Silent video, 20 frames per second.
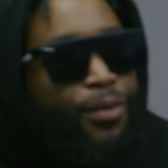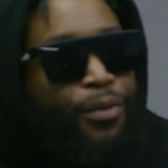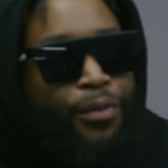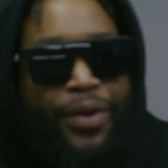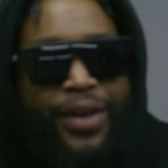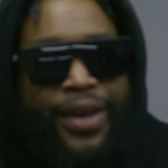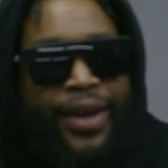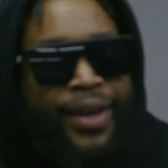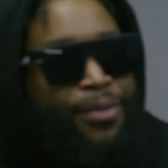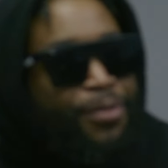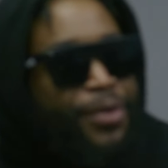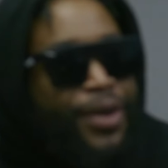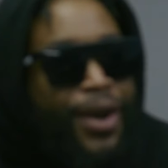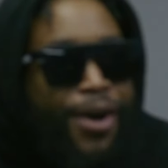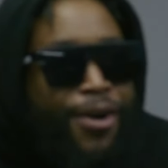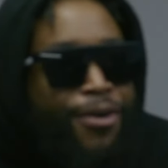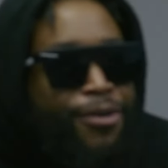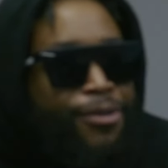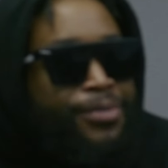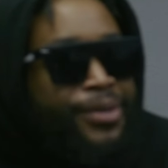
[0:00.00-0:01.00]
We
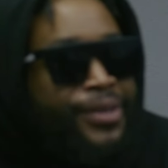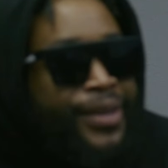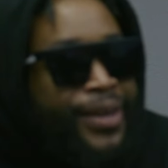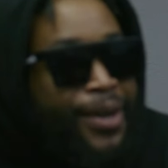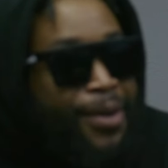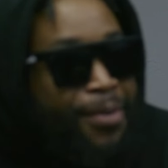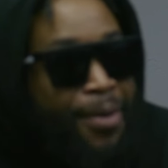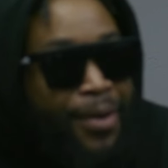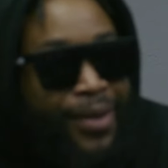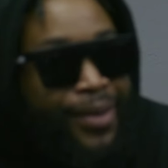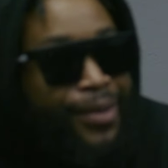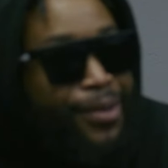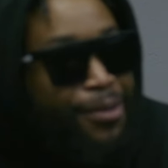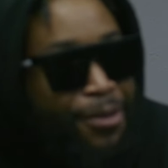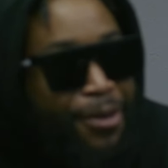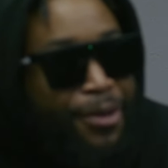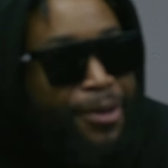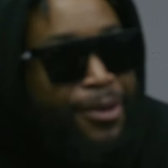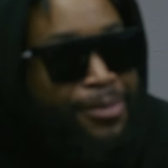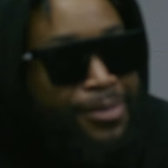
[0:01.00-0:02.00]
home team. You
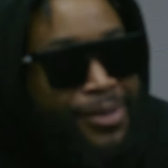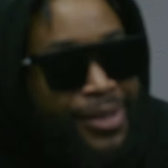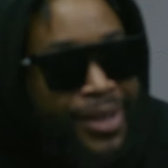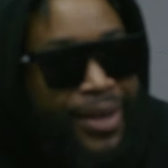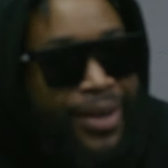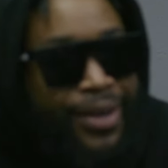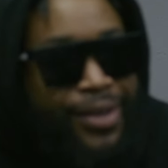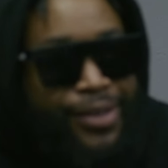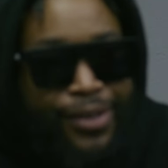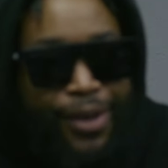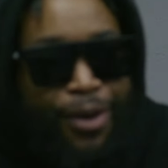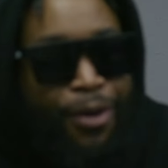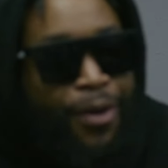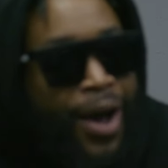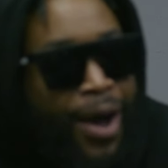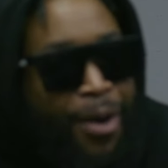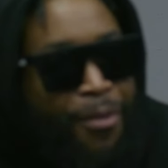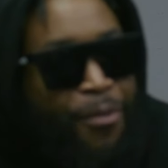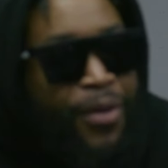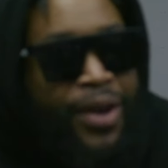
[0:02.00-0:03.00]
know what I'm saying? So
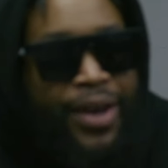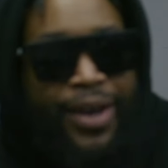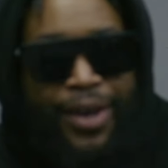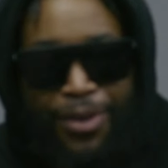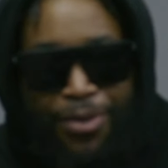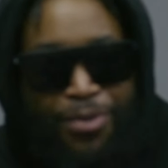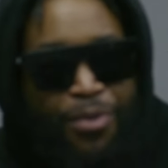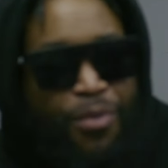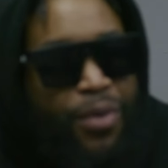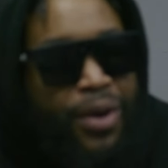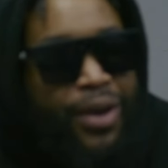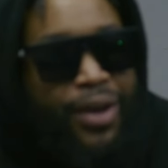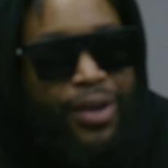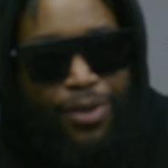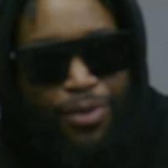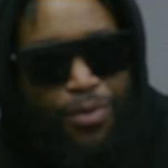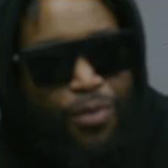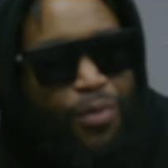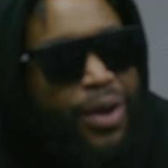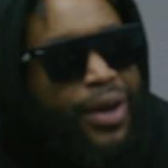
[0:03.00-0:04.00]
I win, you win.
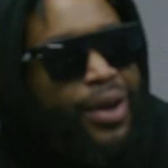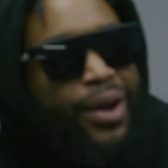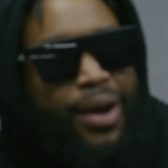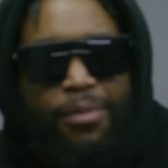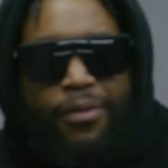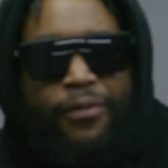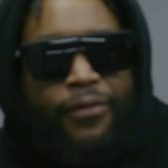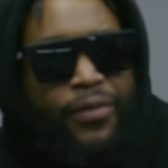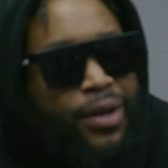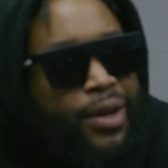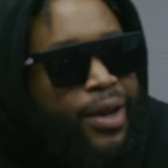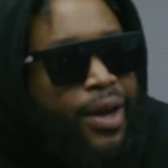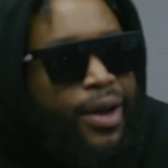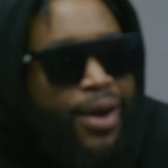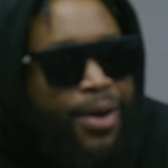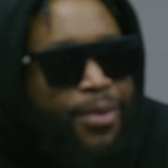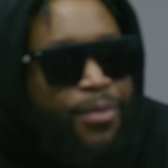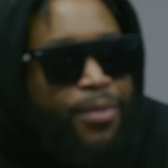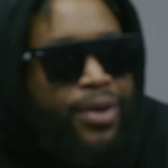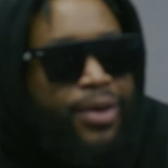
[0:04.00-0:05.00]
You win, I'm gonna feel like
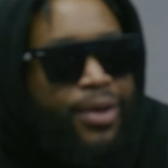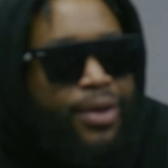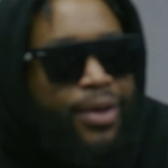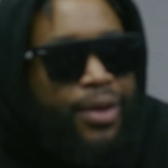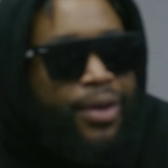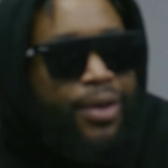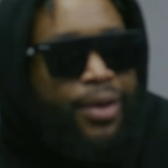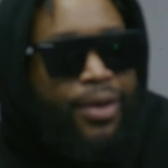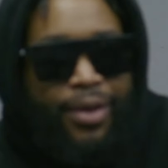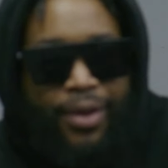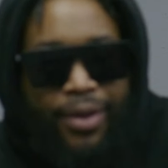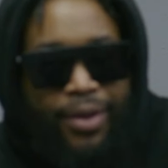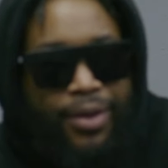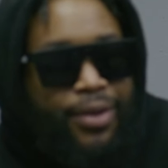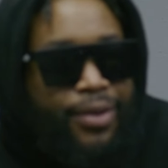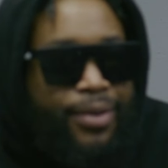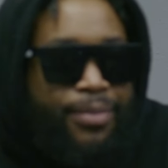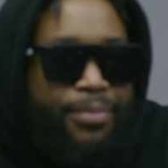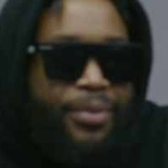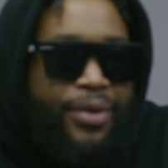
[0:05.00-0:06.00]
I win.
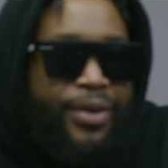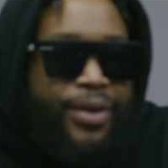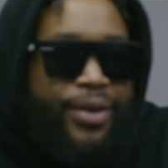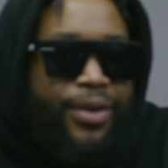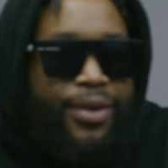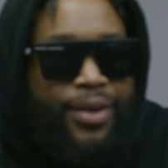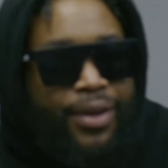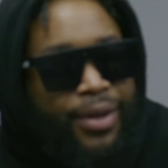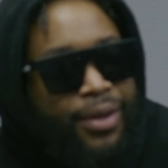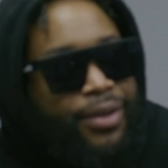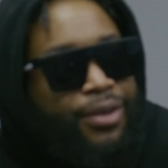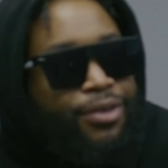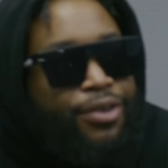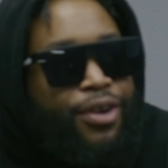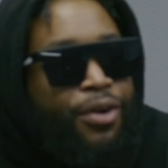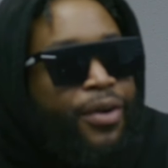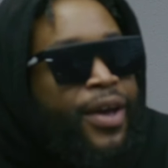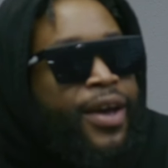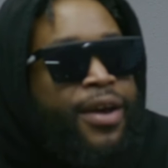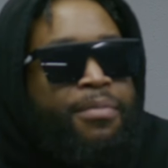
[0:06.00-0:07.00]
But
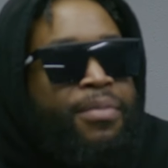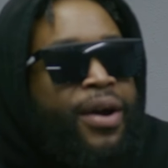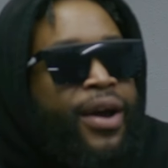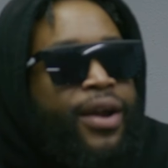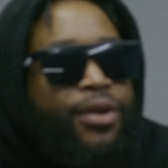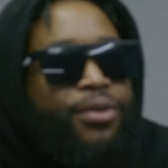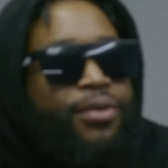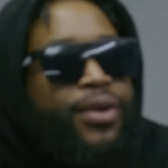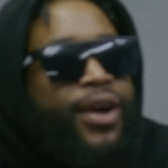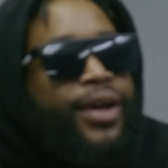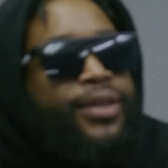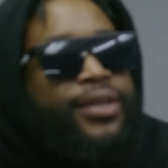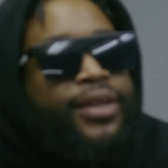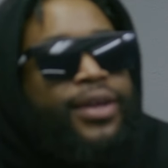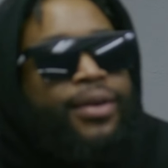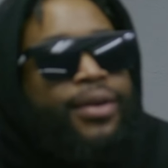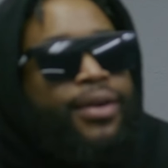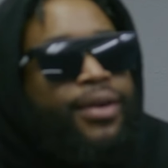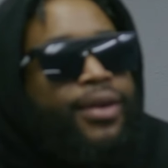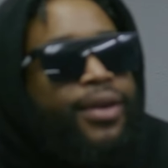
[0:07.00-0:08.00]
everybody don't got
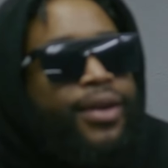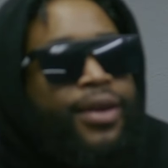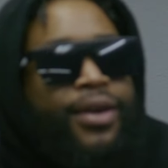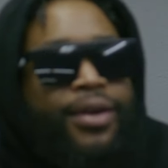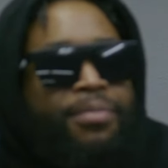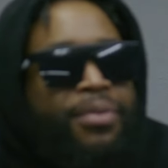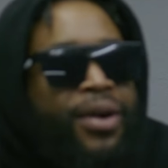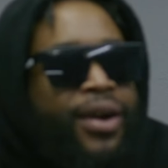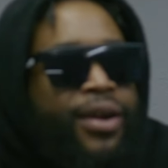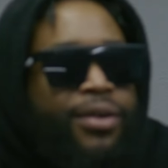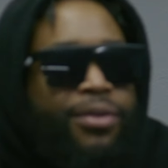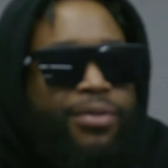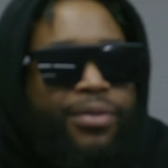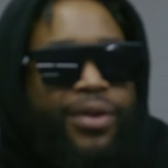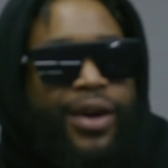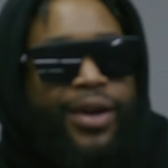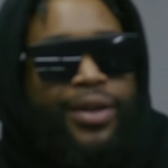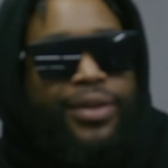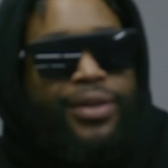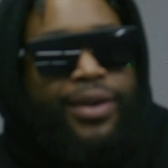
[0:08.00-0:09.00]
that. Everybody don't
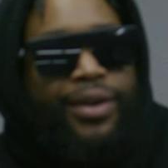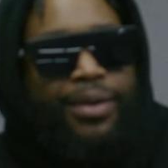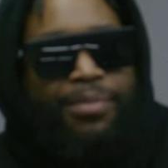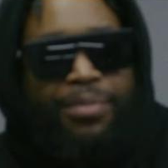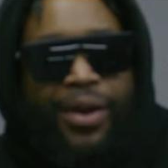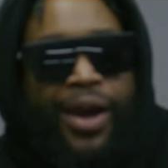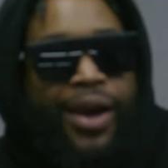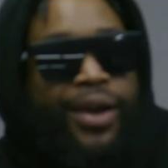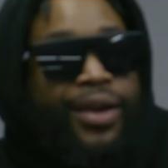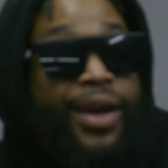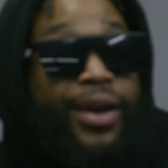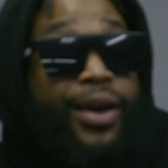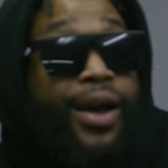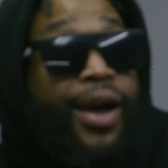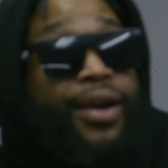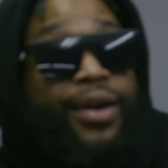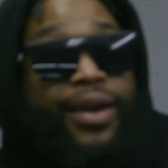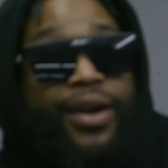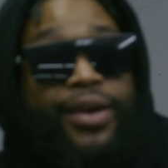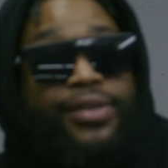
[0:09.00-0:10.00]
got that. But I
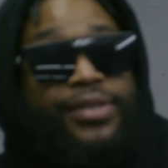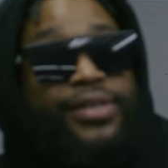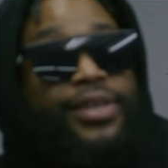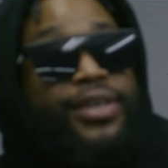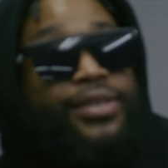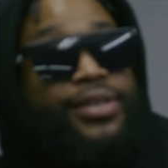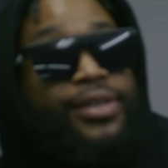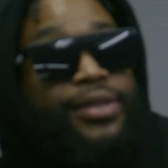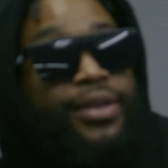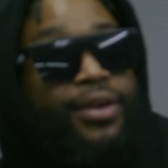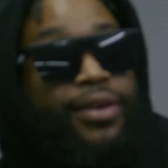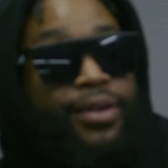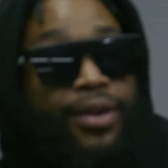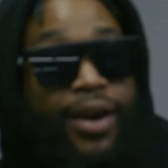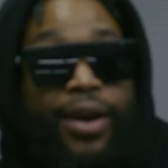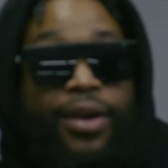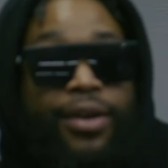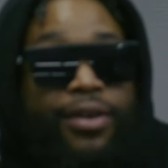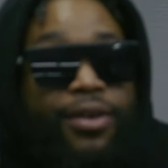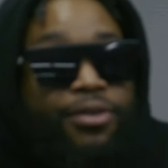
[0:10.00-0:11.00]
can't teach it neither.
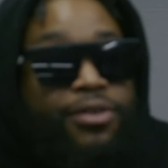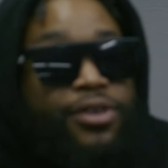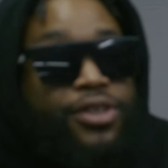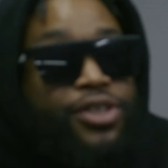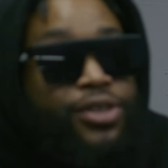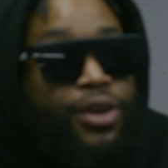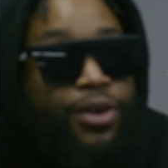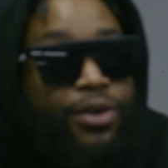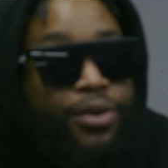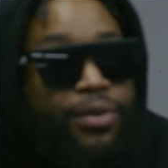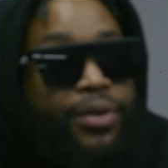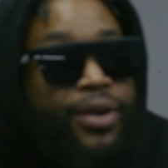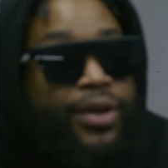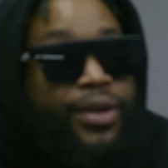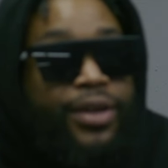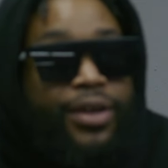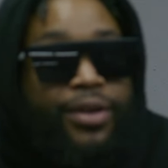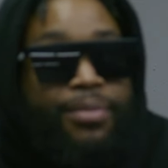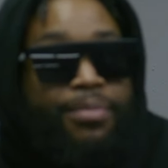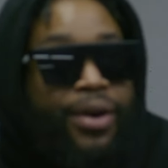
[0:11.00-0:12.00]
I can only show you and
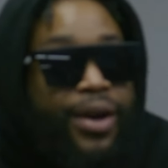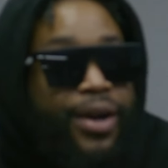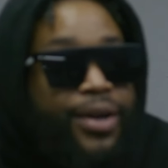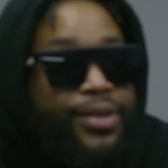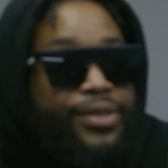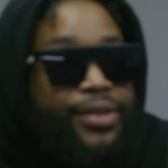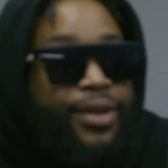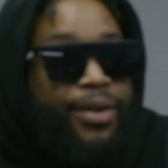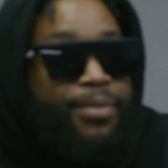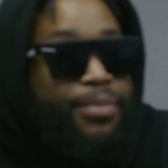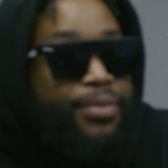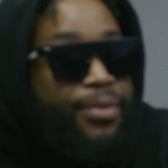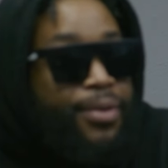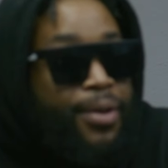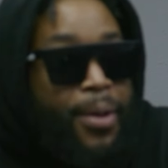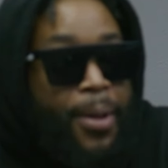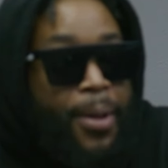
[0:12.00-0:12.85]
lead by example.